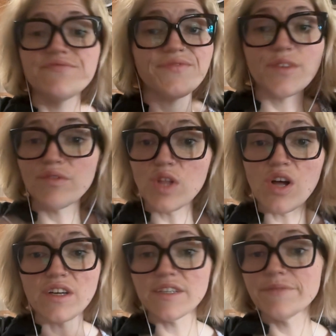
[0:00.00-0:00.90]

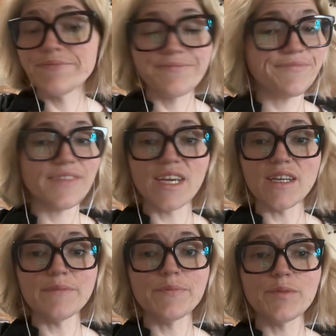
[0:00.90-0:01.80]
vlog. Yeah,
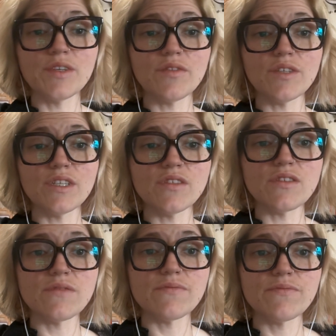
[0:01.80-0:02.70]
whatever it is.
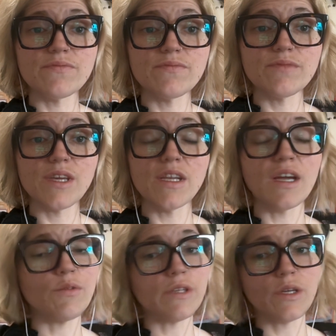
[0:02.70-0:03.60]
And I
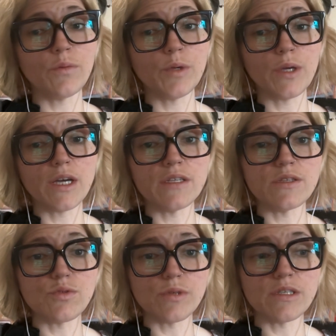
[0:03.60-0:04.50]
really hope you guys
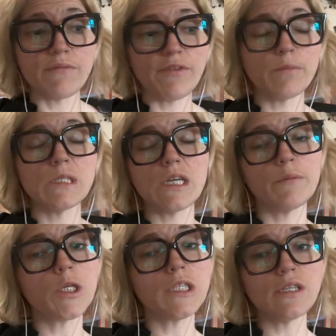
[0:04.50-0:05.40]
enjoy some family time
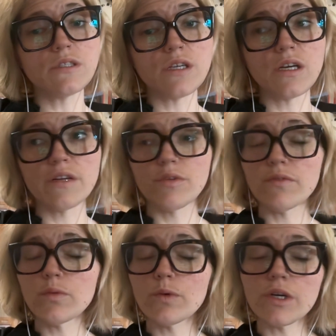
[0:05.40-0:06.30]
on Easter. If you have
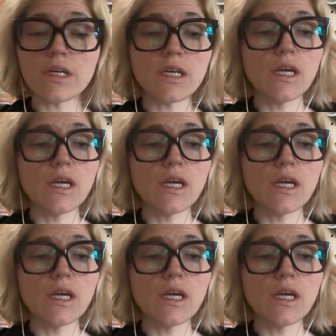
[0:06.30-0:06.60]
to work,